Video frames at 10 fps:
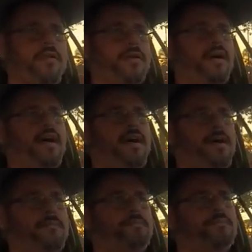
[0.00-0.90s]
Oh.
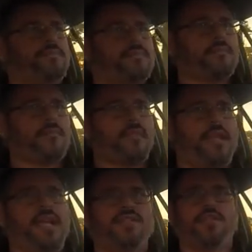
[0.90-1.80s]
Um,
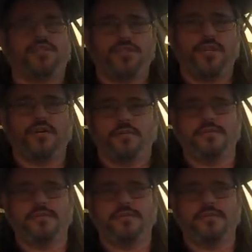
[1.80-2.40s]
and so the it just show